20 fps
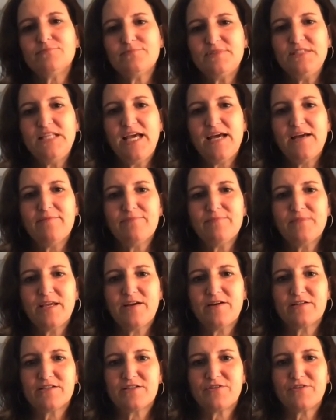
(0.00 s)
Yeah,
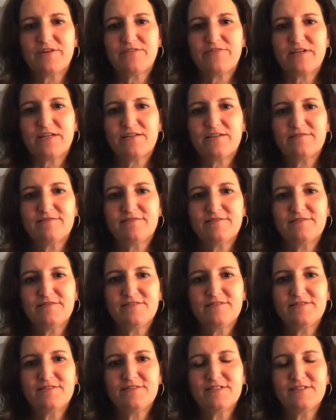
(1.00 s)
they are terrific.
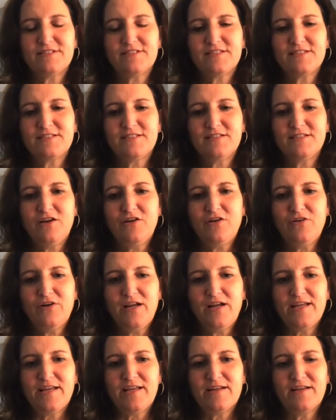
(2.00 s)
All
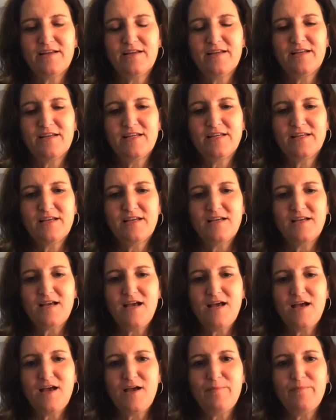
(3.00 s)
right.
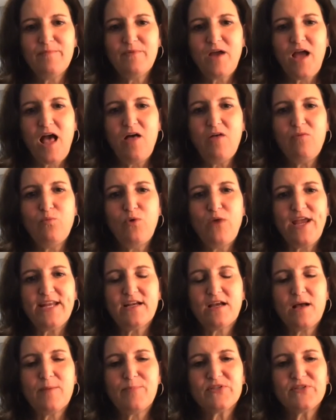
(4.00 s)
I'll wait
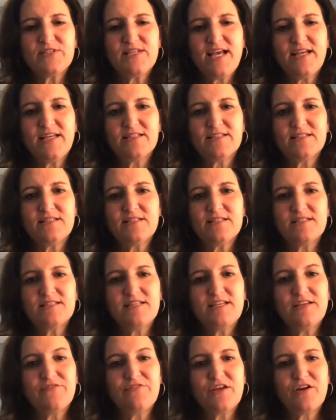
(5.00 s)
a couple seconds to
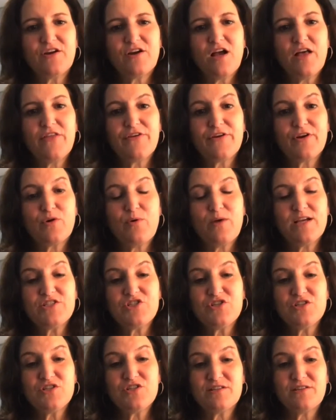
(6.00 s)
see if there are other
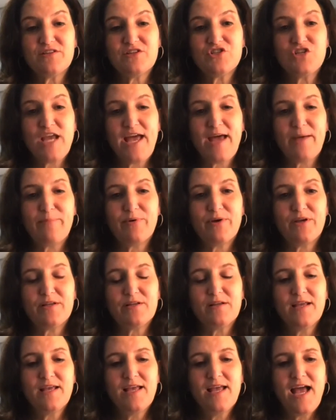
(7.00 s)
questions in the chat,
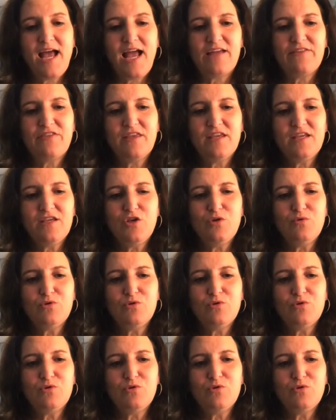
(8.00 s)
but I think